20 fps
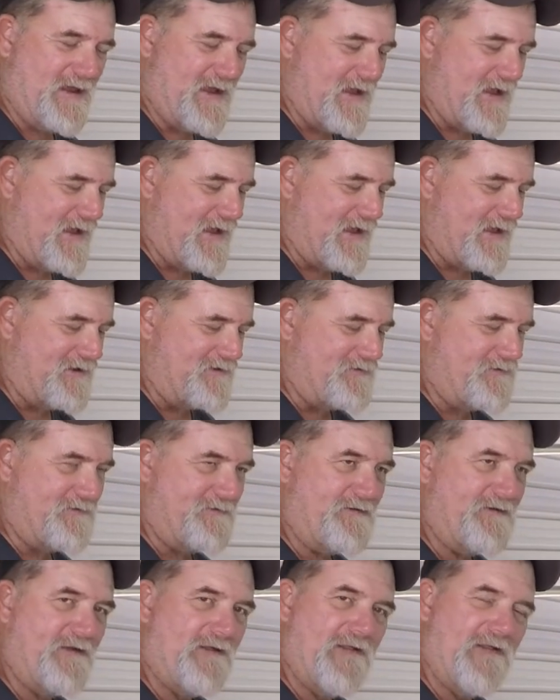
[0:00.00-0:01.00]
And
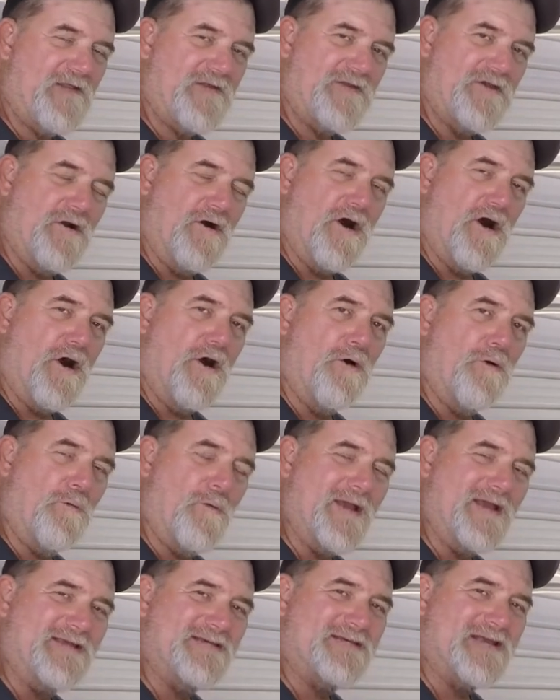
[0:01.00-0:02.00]
you
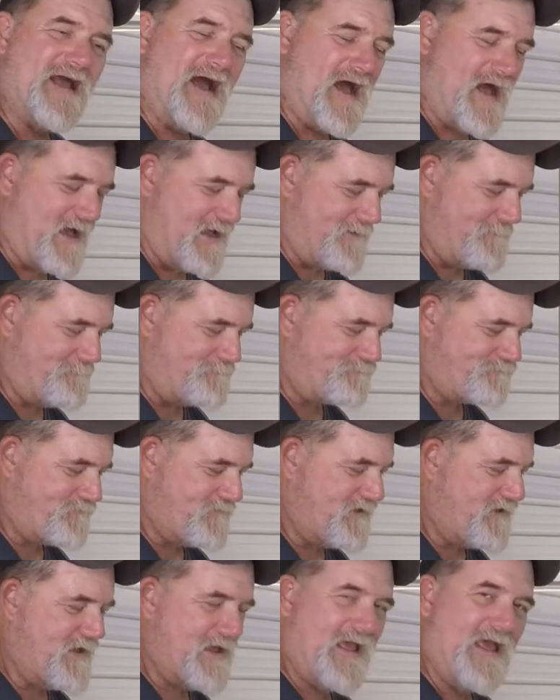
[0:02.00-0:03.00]
always got
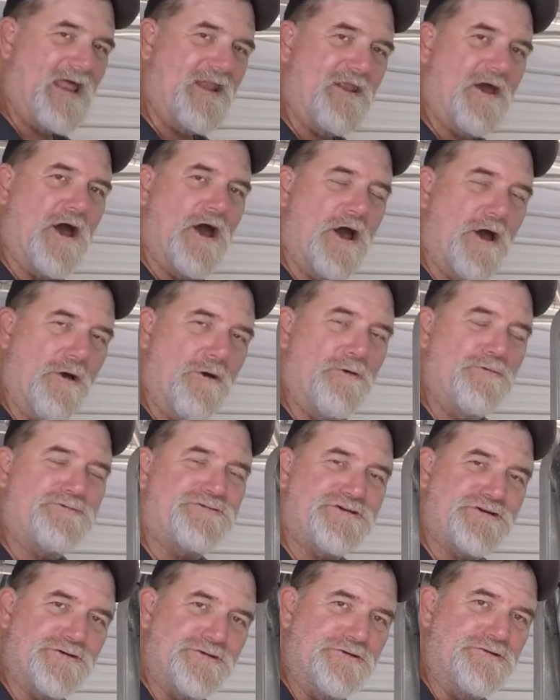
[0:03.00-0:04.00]
an
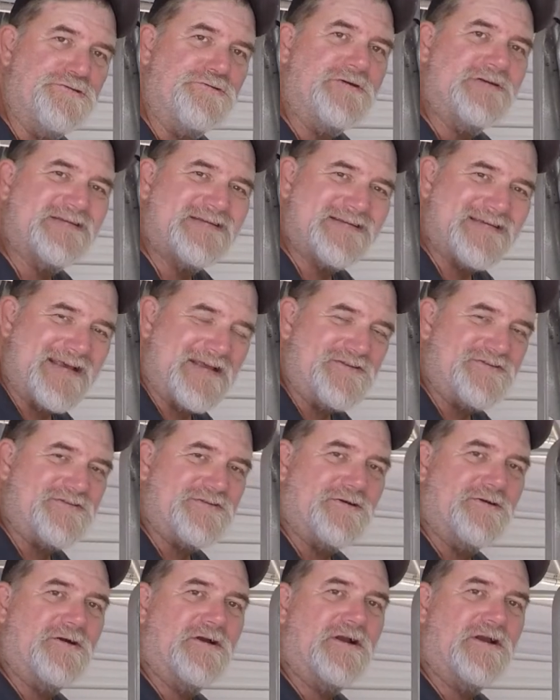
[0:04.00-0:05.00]
O2
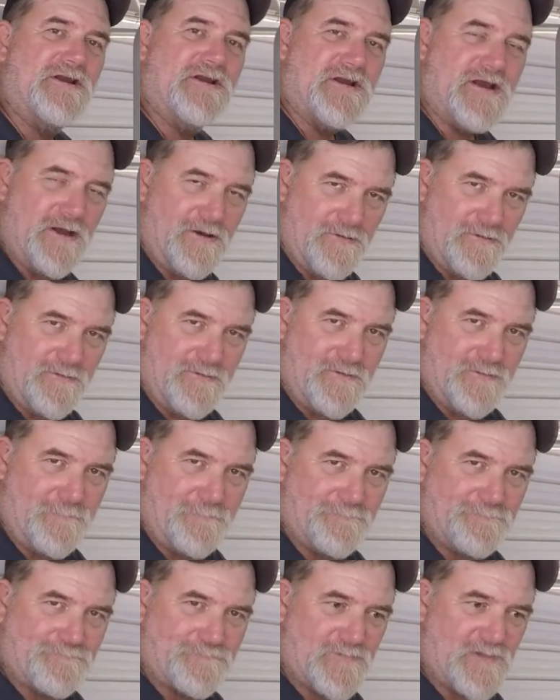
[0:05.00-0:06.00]
sensor code.
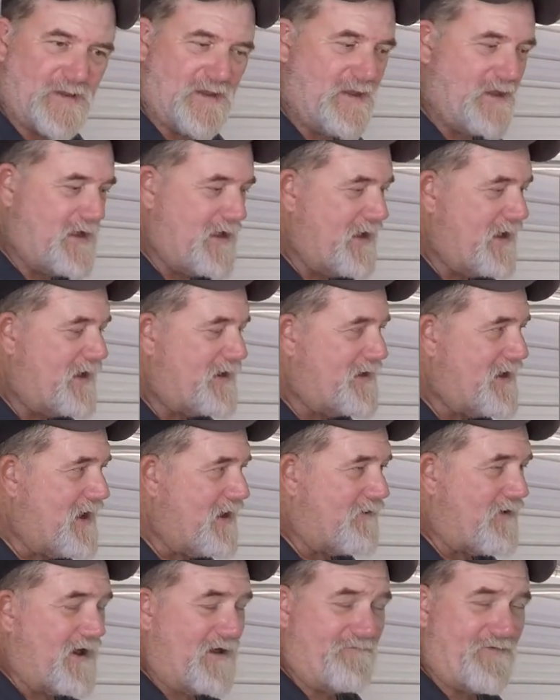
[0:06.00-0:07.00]

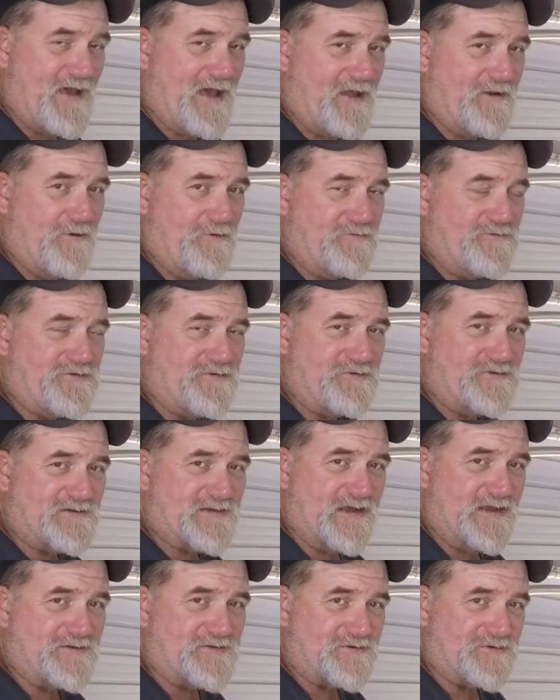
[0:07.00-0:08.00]
Now, I've had O2
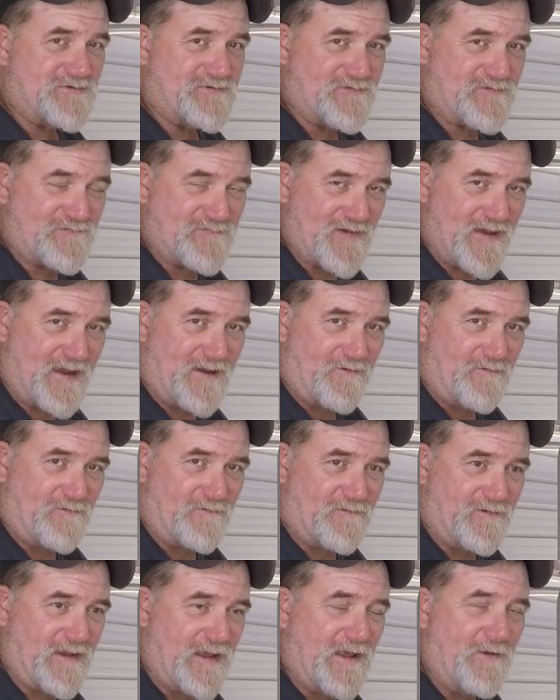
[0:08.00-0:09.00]
sensors fail.
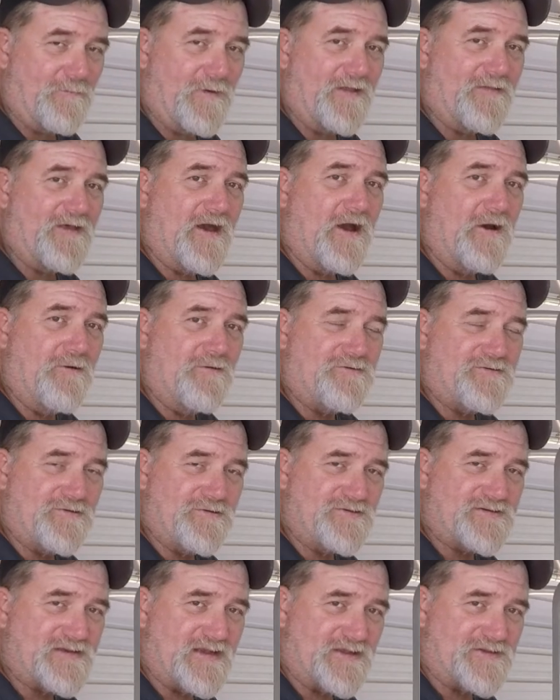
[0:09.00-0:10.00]
And when the
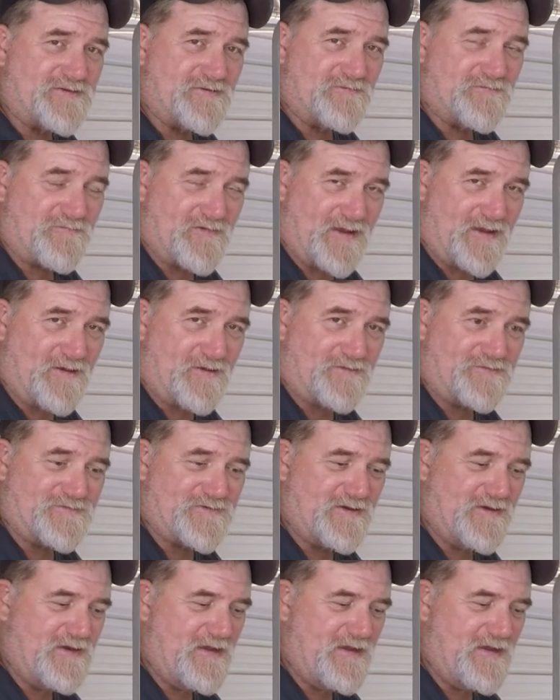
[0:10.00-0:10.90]
O2 sensor fails,